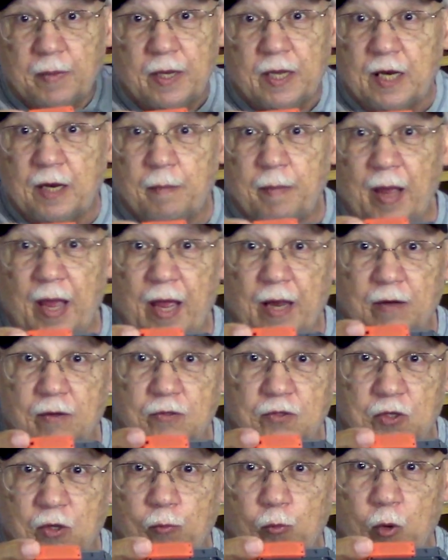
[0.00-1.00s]
in a bag
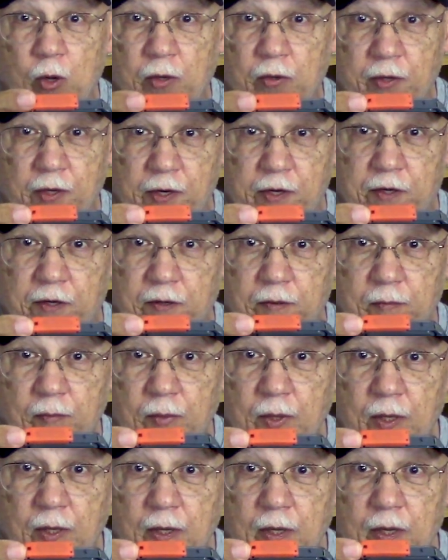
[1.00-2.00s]
somewhere here
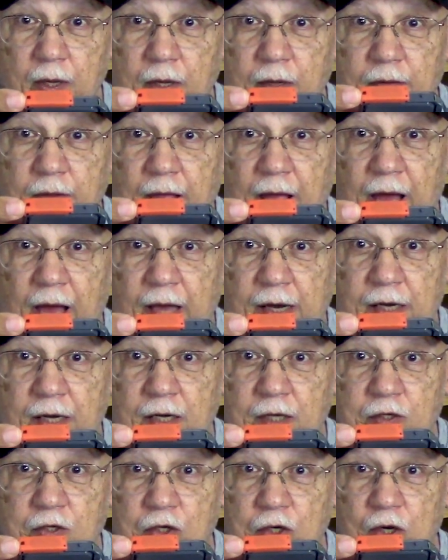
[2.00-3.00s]
that
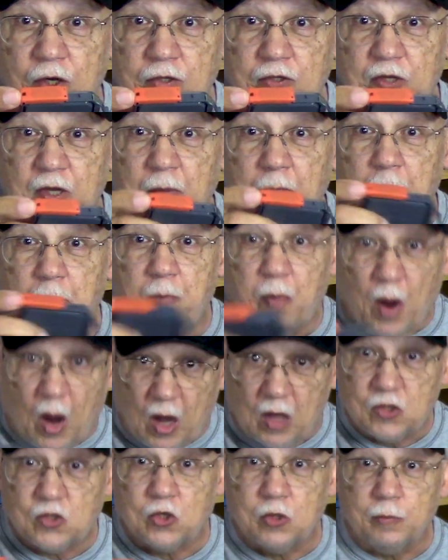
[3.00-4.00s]
are just
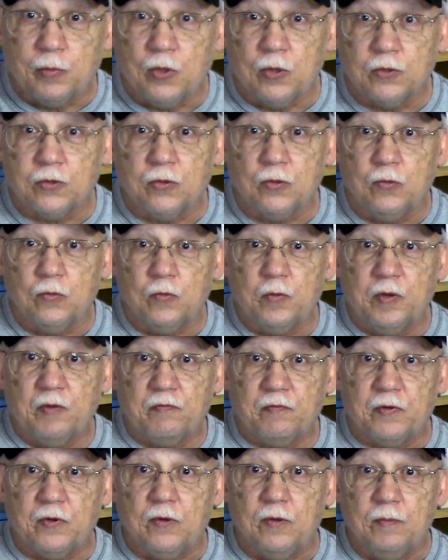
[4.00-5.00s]
impossible to
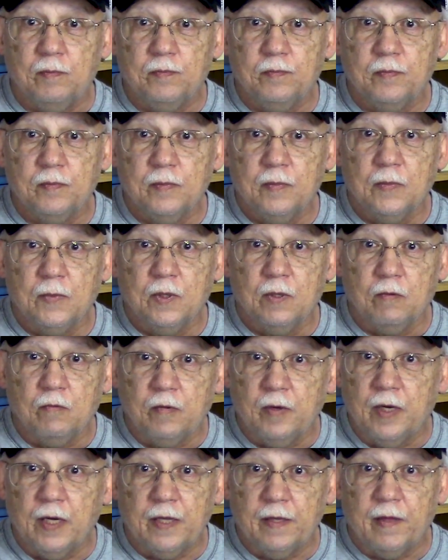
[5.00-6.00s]
refill.
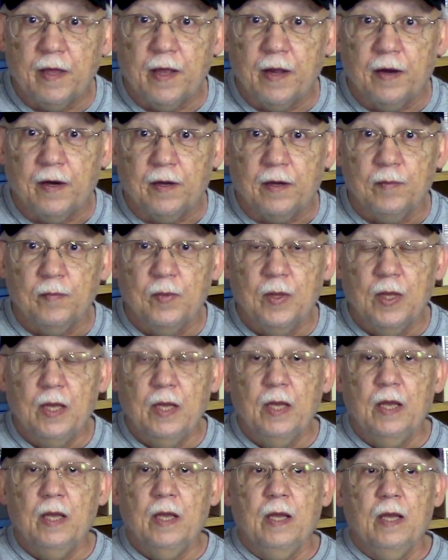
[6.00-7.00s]
Really, they are.
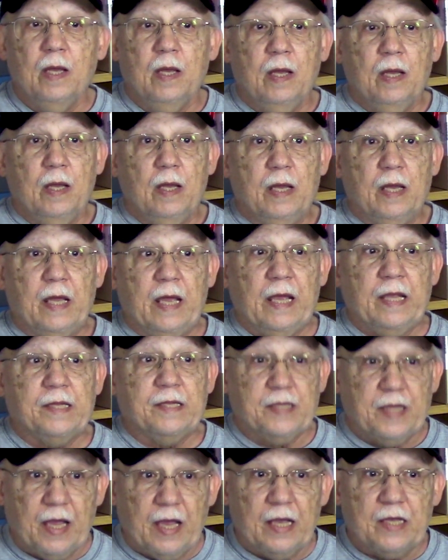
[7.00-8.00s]
It
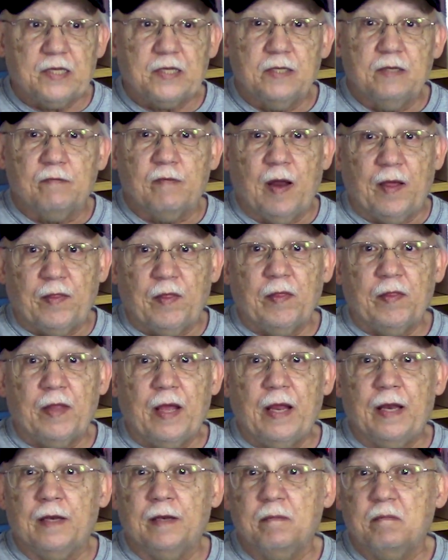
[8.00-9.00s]
takes, rather
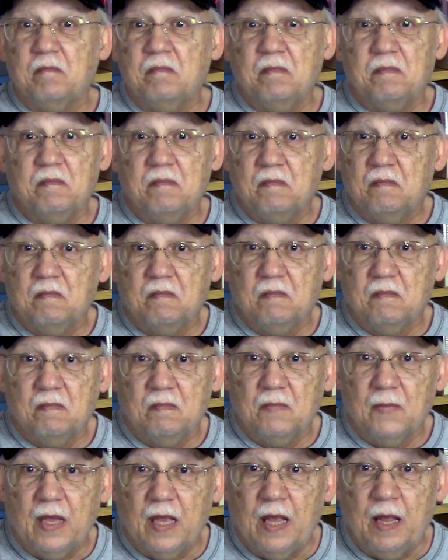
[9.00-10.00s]
than
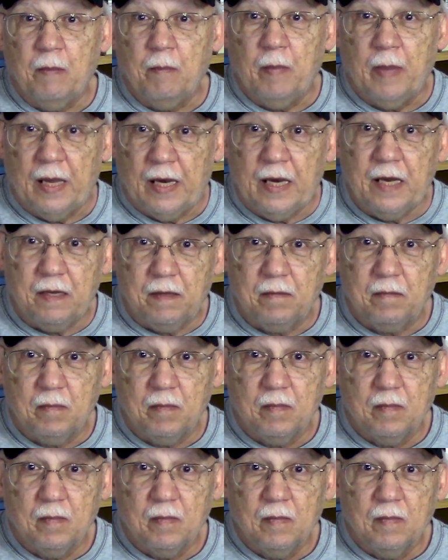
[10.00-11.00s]
a minute,
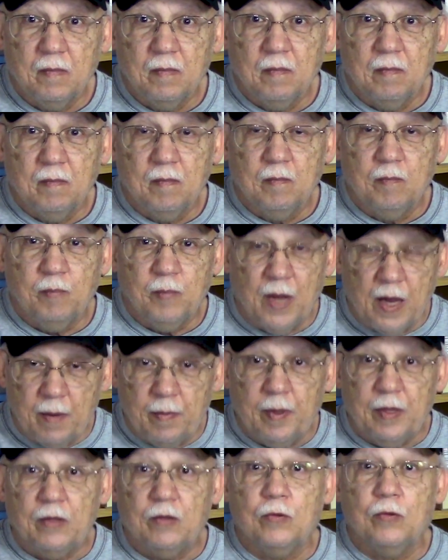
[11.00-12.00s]

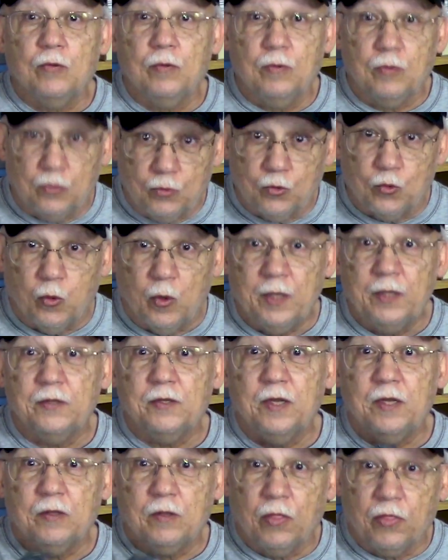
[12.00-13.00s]
maybe
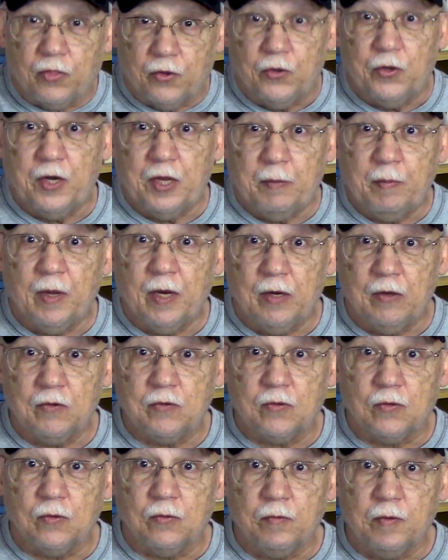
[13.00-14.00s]
20, 30 minutes
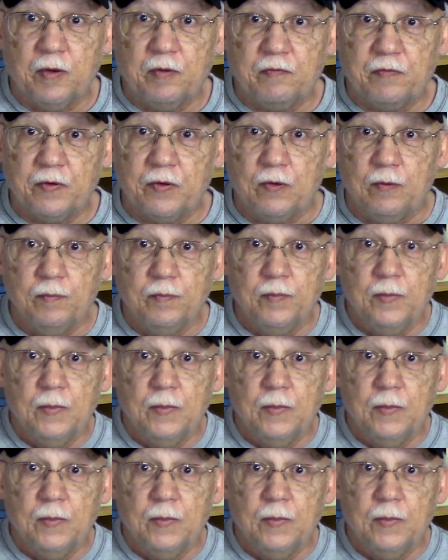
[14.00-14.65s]
to refill.